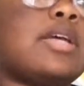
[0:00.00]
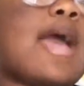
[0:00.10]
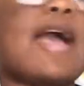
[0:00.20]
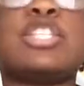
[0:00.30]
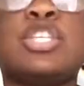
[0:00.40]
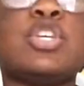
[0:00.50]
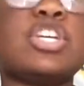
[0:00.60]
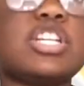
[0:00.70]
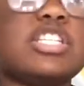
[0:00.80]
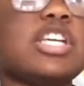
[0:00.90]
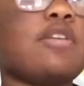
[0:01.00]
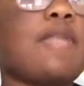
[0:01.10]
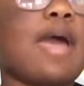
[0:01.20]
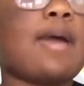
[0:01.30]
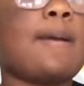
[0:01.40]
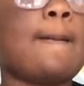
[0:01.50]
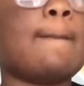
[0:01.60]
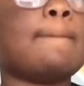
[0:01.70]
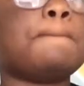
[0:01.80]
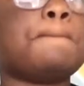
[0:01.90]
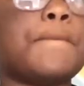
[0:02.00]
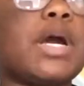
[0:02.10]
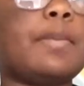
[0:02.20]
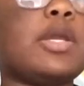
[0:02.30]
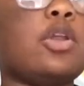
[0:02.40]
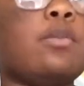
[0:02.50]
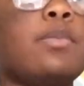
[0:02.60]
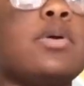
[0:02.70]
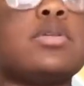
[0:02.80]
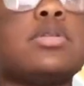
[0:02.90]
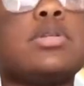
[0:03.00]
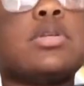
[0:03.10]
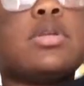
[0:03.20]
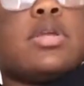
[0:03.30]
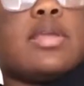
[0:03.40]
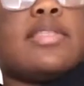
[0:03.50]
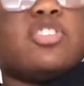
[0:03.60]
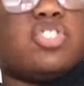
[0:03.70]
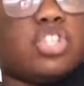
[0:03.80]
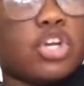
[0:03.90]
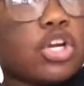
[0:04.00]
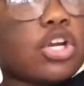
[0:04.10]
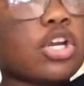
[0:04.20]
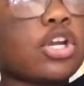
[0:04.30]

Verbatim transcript: Actually, you couldn't tell that by my notebooks in the shirt.